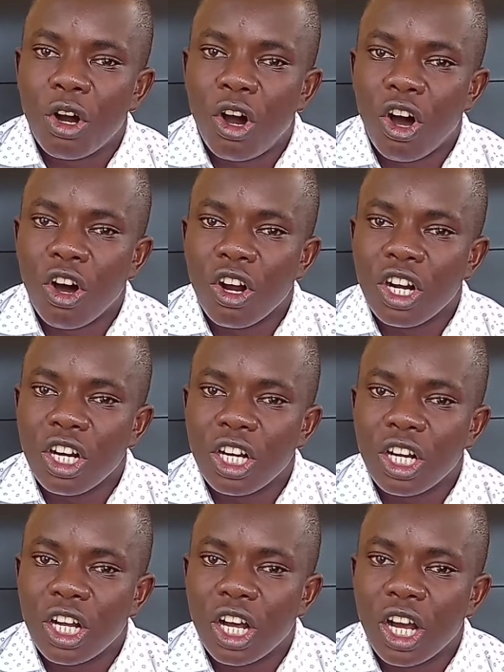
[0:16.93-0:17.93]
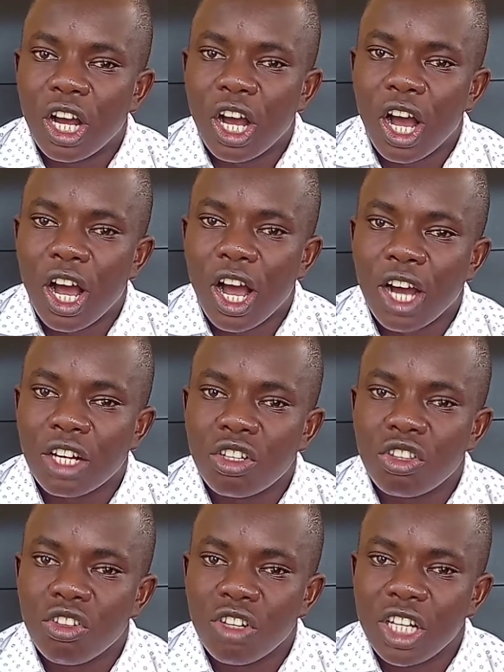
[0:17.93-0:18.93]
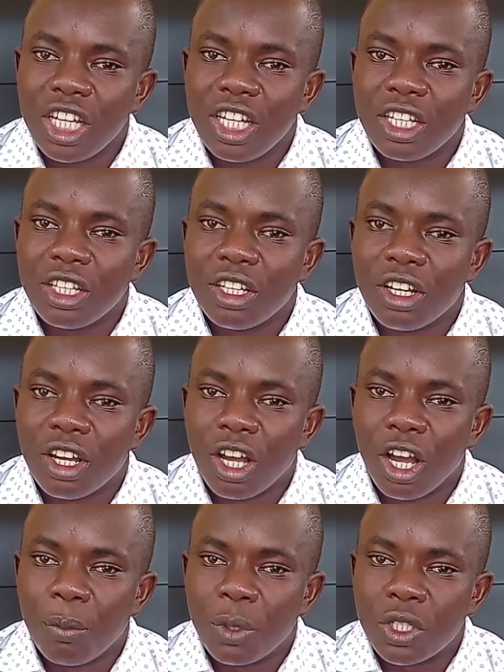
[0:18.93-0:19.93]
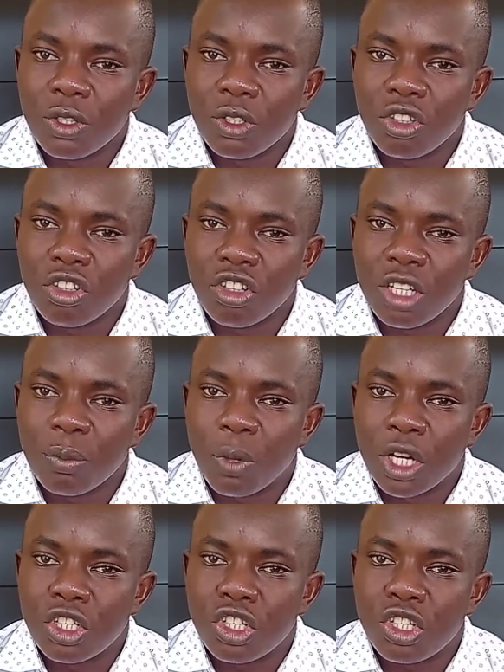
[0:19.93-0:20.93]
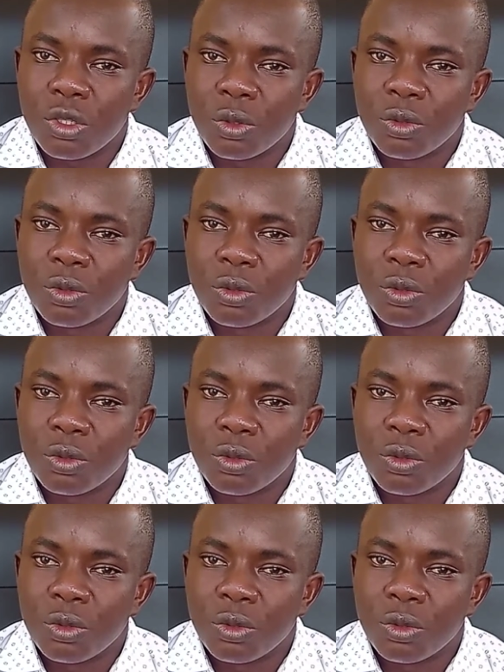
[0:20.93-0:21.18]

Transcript: on Act 3, Episode 3, Part 2.